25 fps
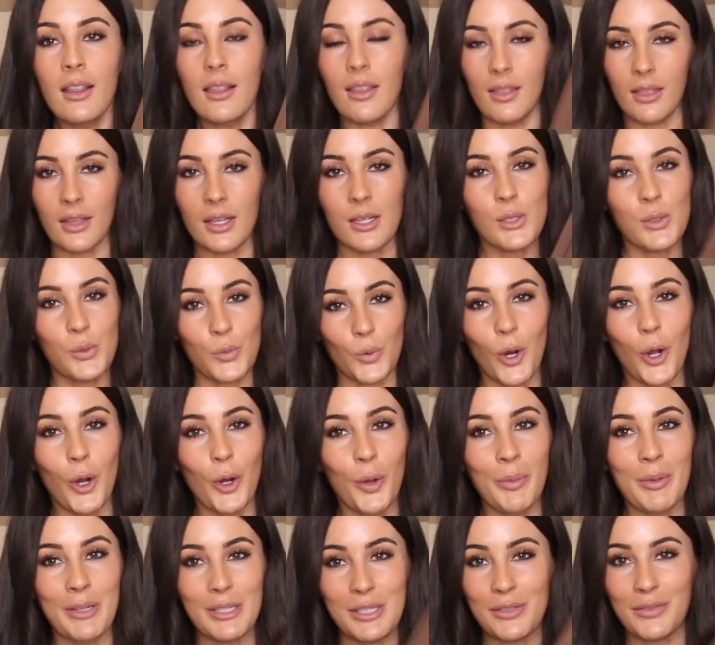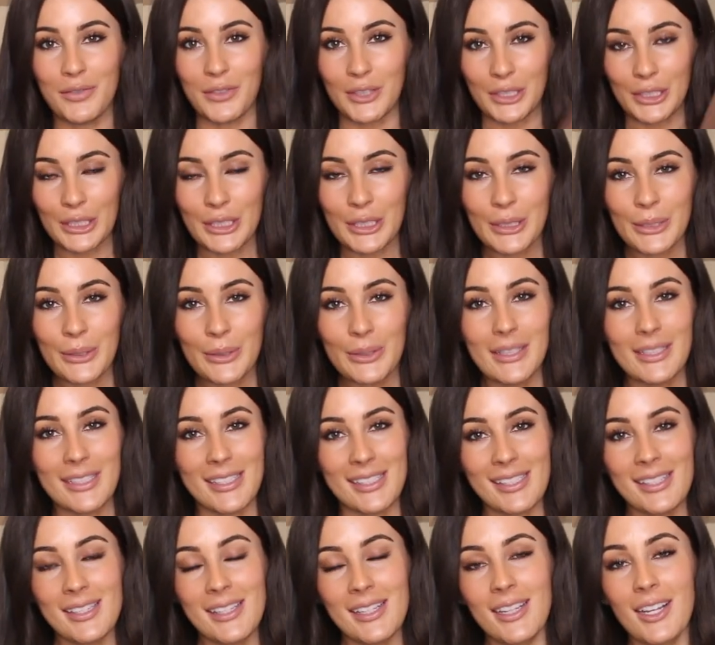this robe is for you.
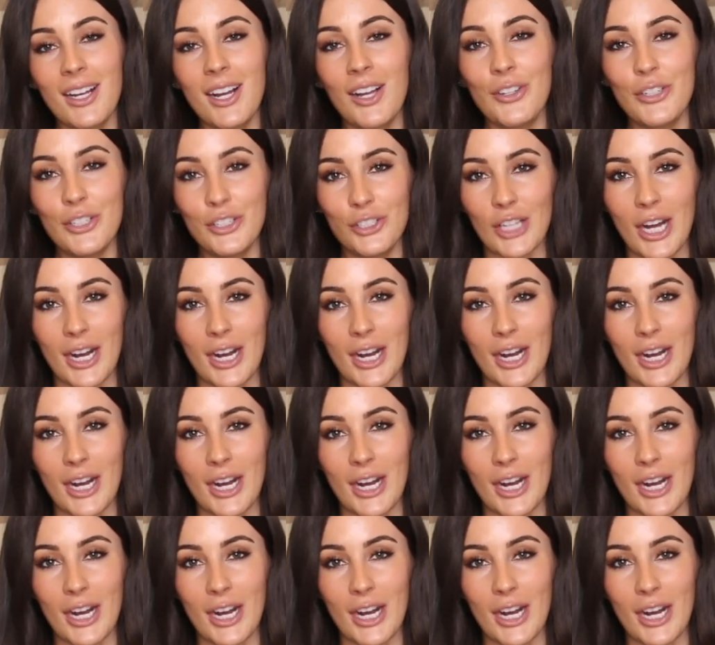This is in the color